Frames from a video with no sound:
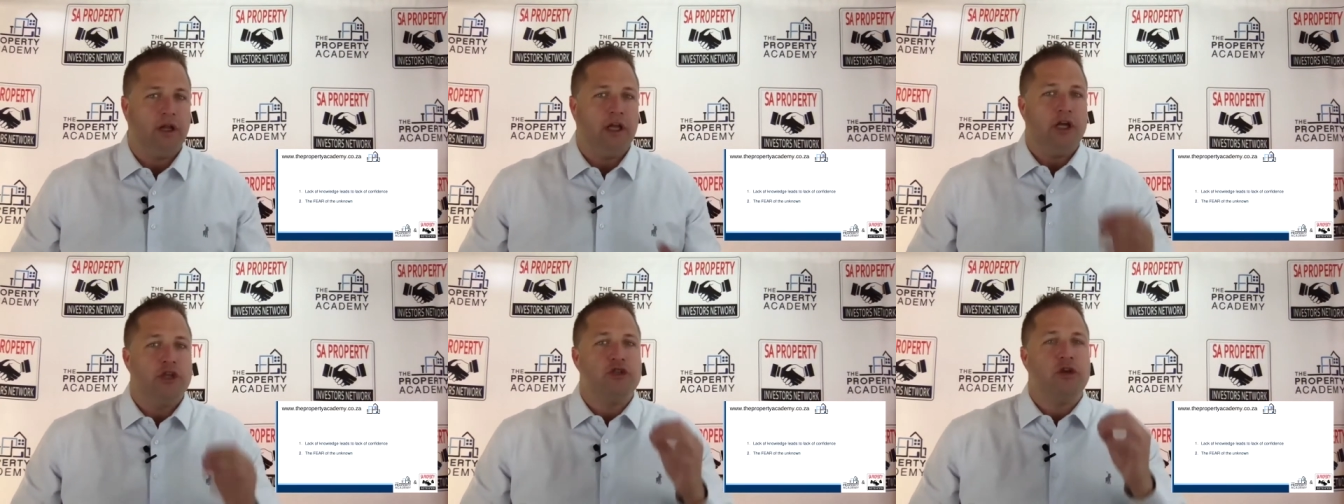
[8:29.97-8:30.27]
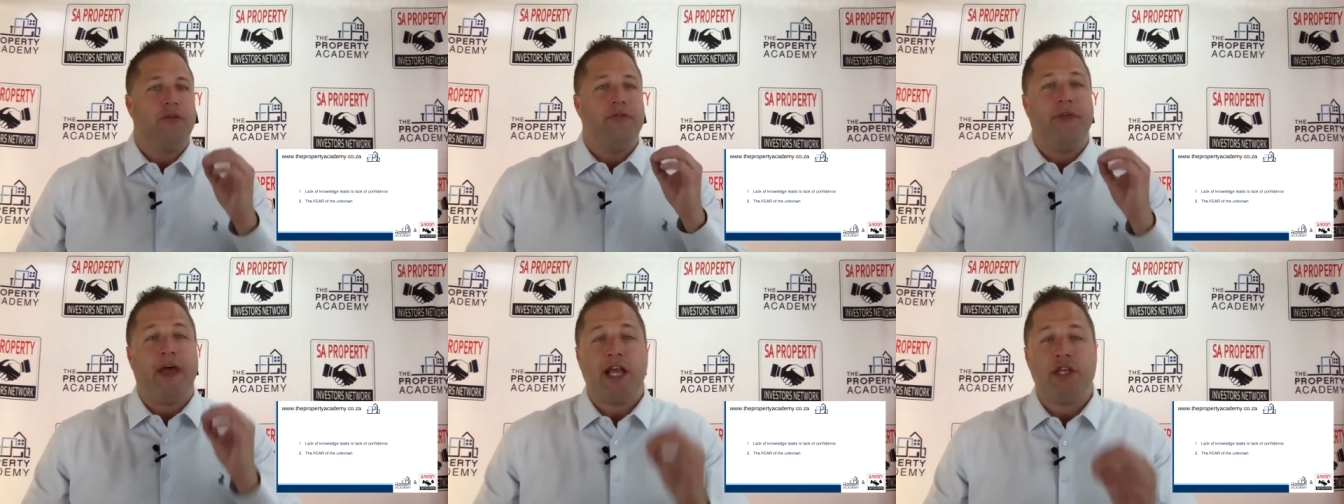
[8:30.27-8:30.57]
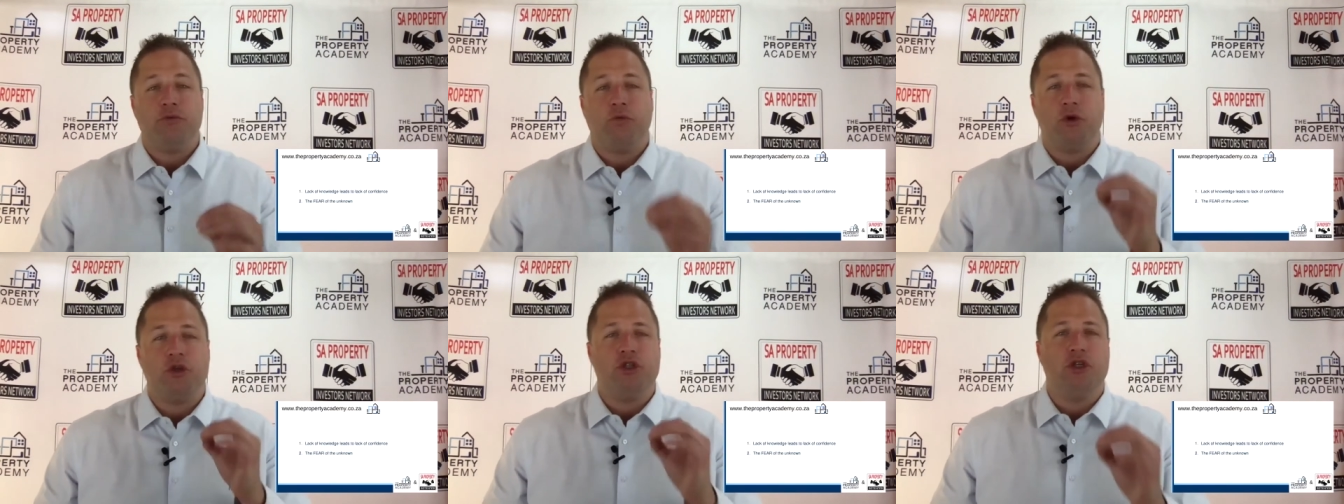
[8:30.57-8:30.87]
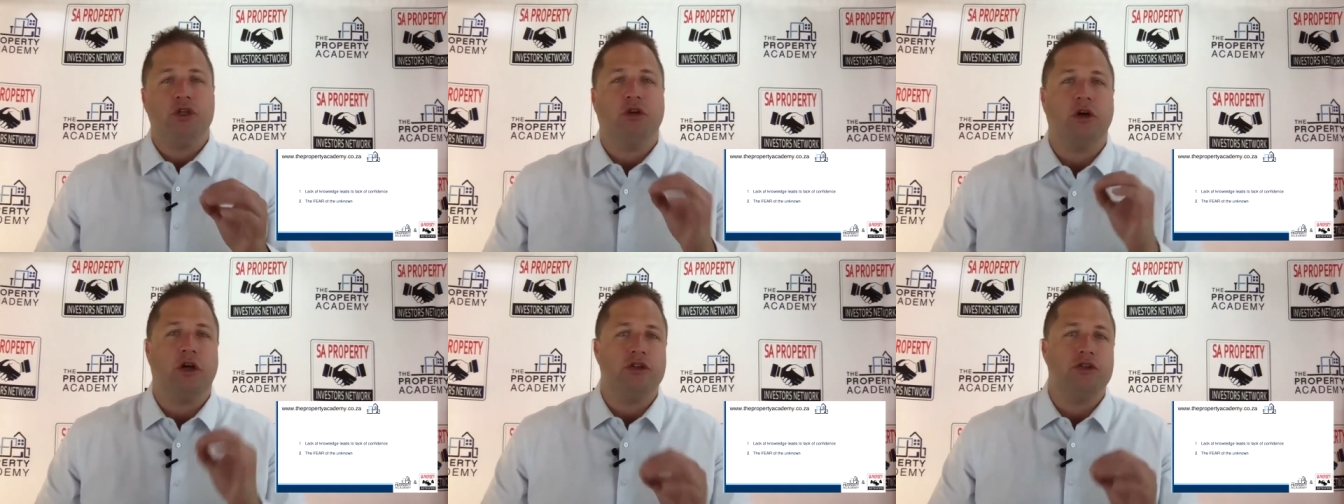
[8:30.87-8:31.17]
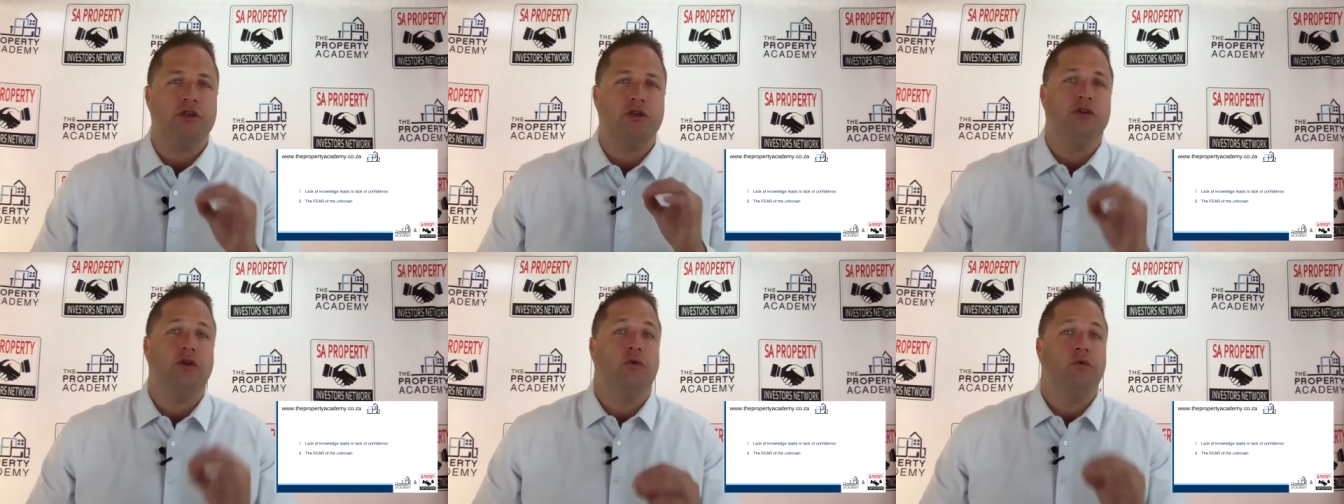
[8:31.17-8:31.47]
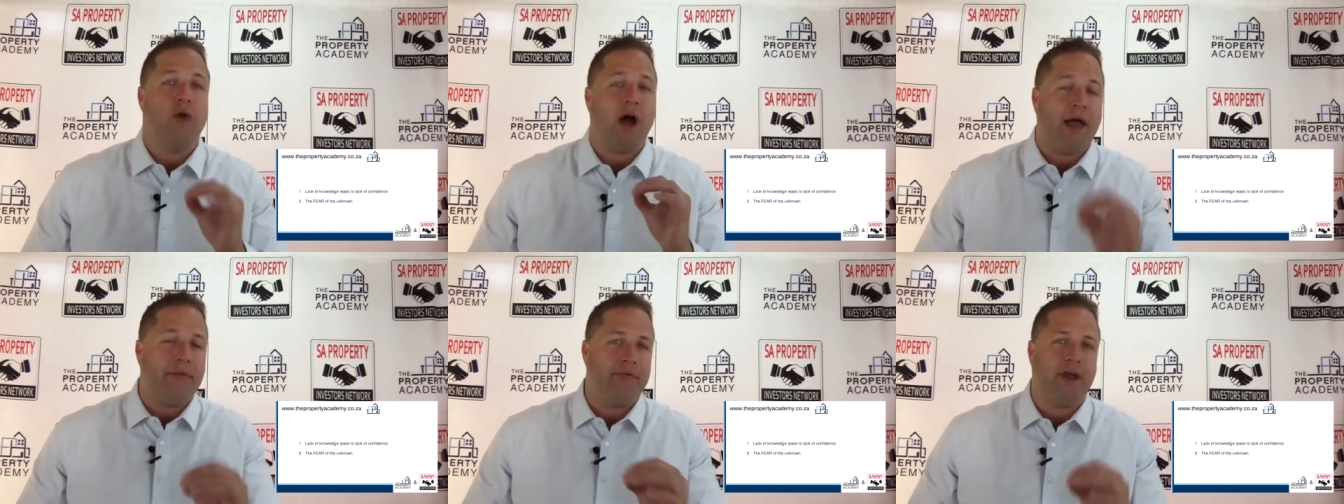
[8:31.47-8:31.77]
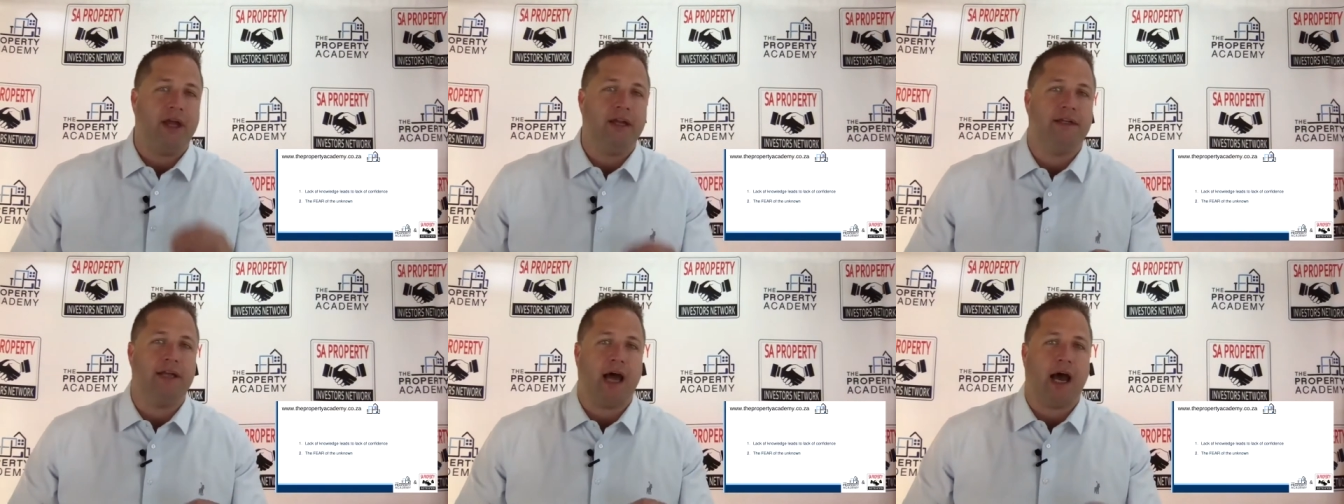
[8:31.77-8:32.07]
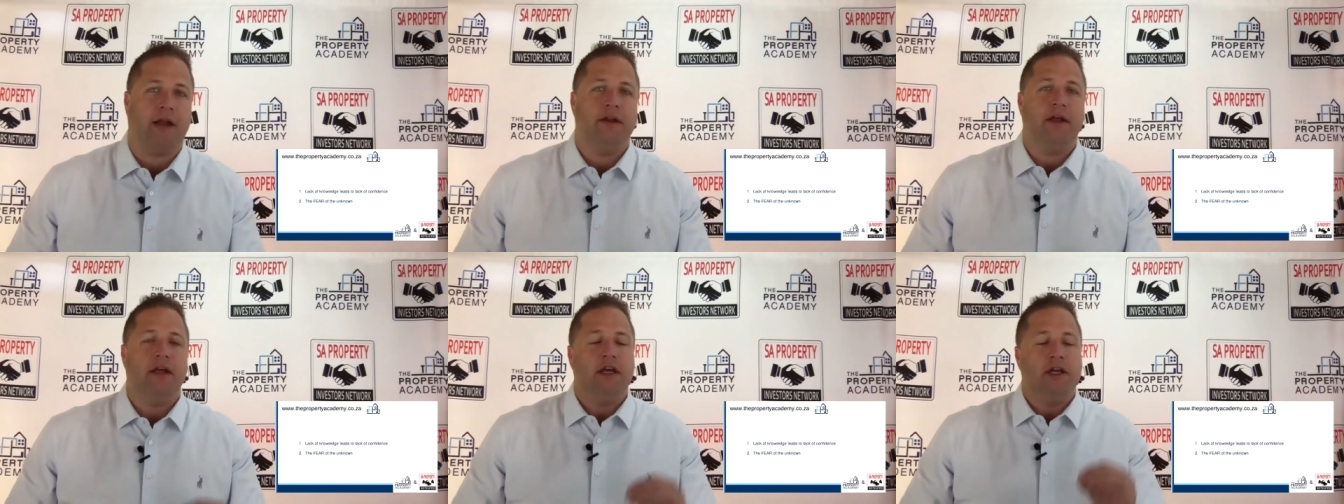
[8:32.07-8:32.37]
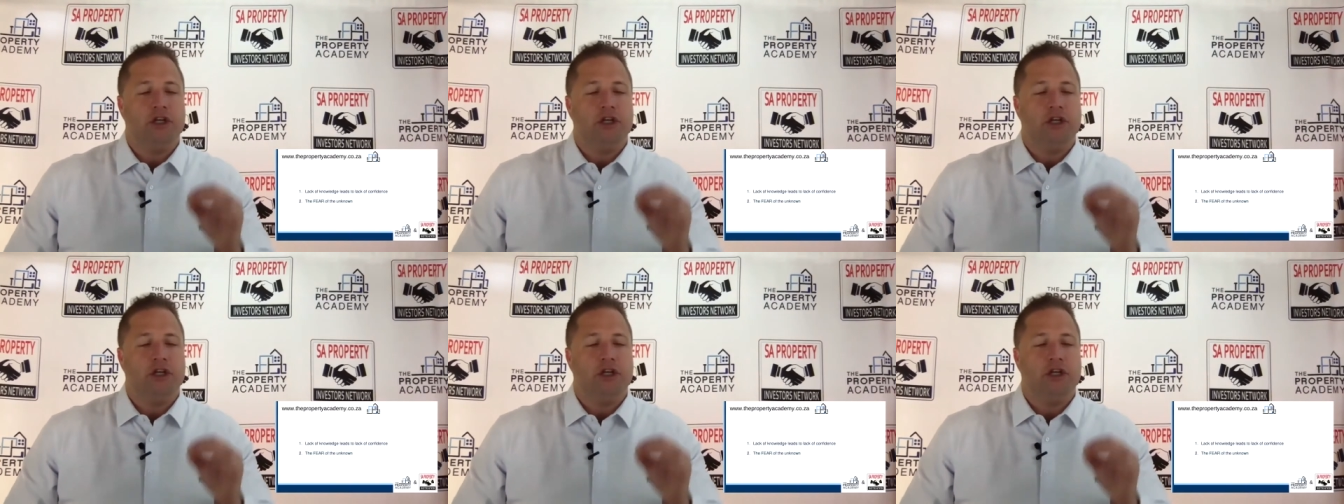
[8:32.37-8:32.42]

So that's what you got to do. Write that down.